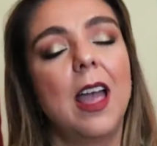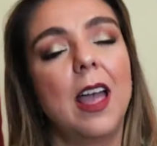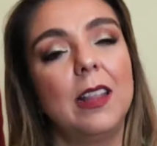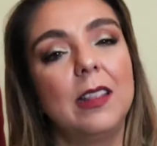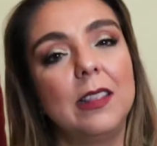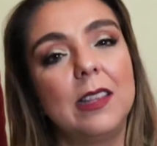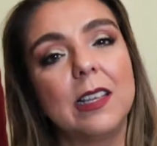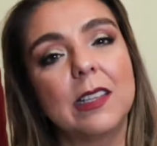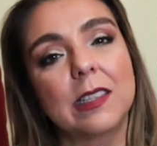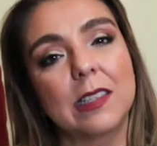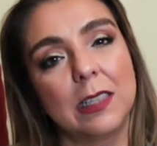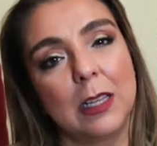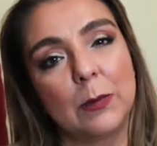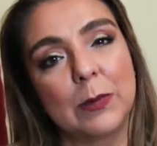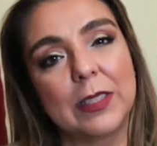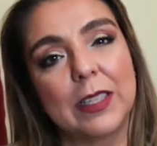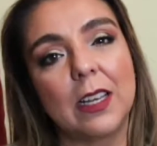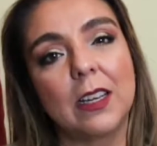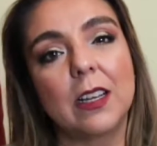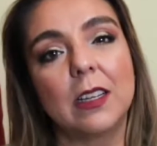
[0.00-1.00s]
and this
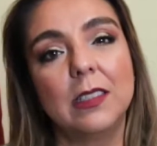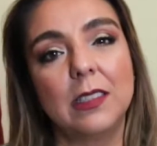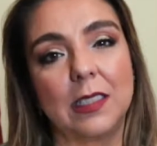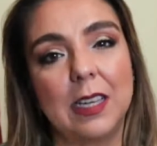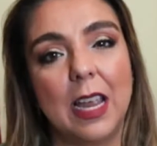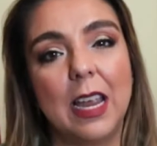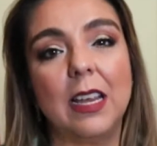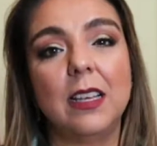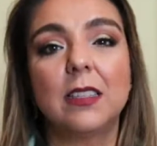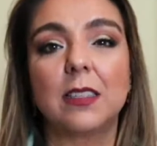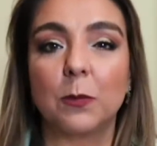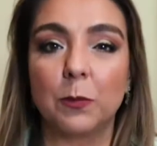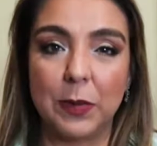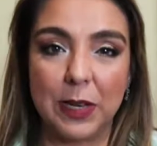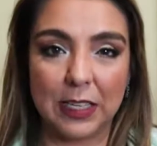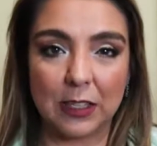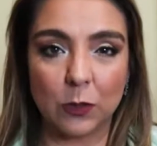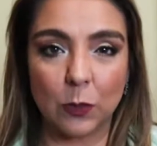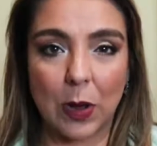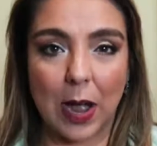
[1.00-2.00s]
lipstick contains
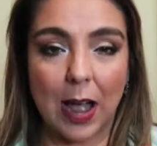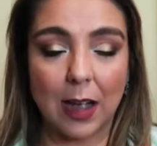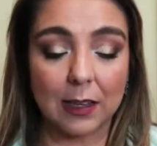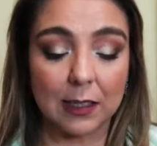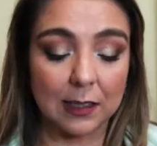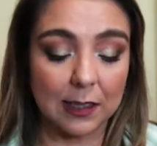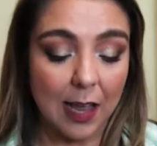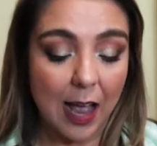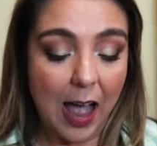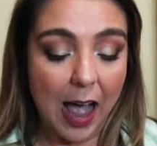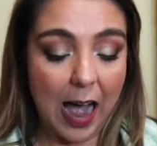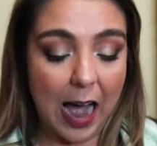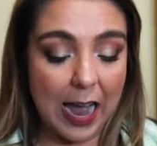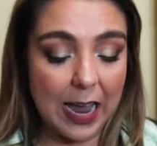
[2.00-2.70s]
beeswax.